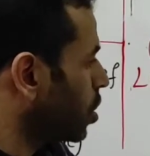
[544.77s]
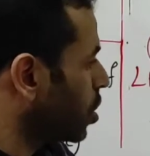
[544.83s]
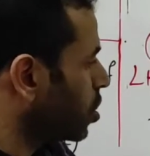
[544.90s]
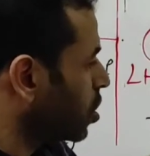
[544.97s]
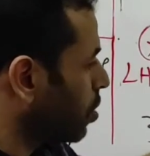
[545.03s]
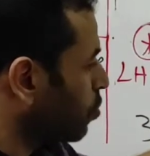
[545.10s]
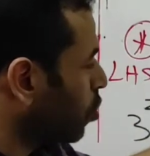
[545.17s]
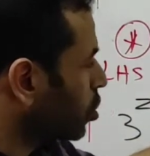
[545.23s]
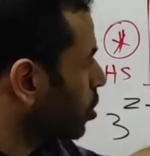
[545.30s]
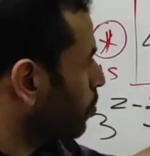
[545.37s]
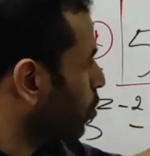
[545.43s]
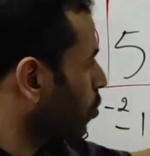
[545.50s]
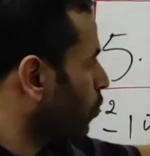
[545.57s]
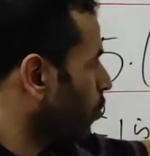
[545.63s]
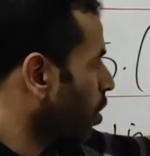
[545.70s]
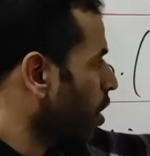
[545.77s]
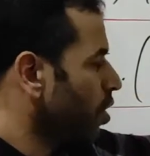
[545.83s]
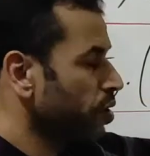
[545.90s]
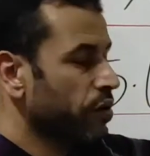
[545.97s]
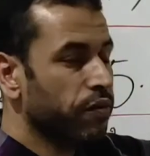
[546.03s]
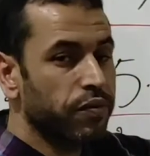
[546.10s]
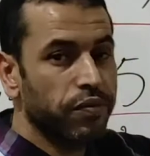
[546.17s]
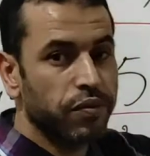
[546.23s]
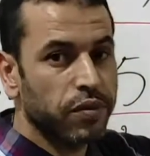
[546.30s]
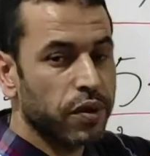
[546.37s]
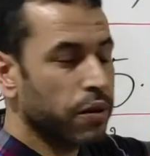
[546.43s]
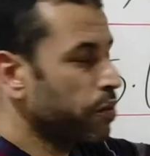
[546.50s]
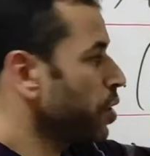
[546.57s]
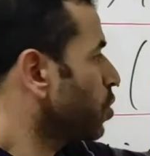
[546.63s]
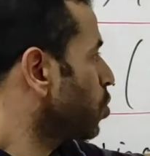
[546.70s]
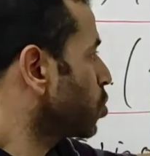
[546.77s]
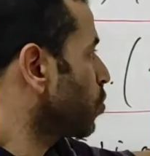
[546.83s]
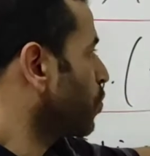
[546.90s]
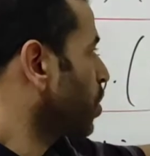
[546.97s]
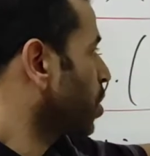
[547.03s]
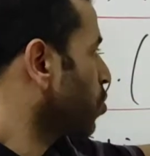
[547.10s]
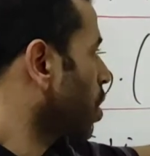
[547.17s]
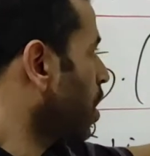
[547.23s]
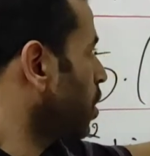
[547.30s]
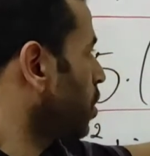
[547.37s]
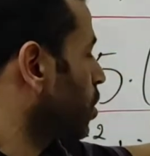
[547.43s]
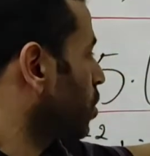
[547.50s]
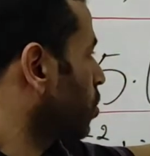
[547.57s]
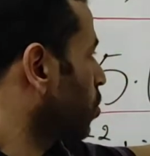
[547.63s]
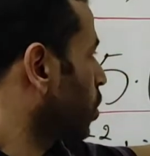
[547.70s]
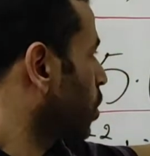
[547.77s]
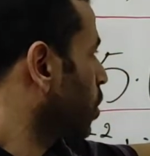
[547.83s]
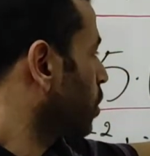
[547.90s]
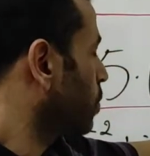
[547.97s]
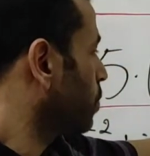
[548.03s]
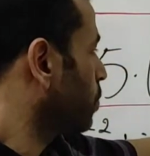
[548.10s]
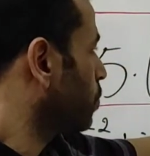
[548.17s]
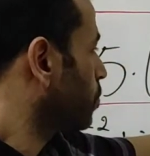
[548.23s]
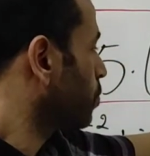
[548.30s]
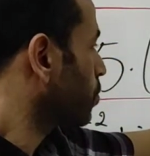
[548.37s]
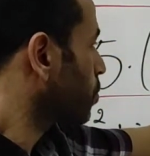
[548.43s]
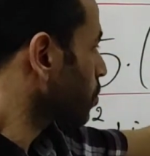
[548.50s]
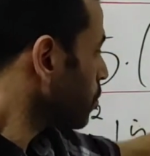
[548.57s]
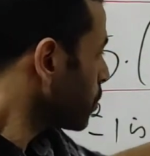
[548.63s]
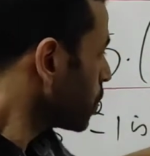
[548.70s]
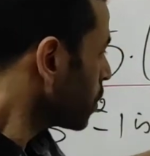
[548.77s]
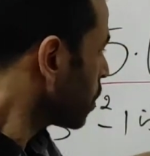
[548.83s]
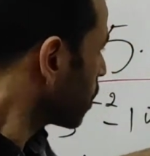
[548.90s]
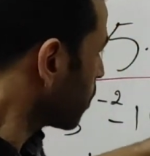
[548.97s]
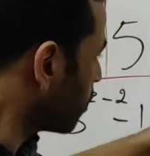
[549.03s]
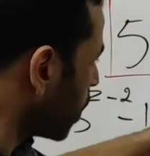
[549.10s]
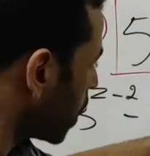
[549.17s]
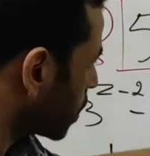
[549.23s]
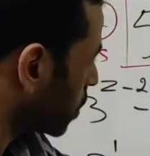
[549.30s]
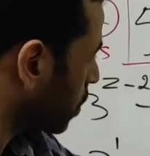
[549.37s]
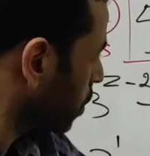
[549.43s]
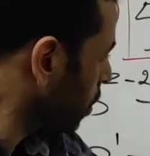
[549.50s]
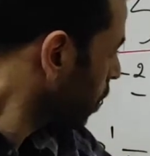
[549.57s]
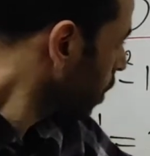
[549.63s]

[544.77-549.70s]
is a multiple of 9 because of equality. Okay, but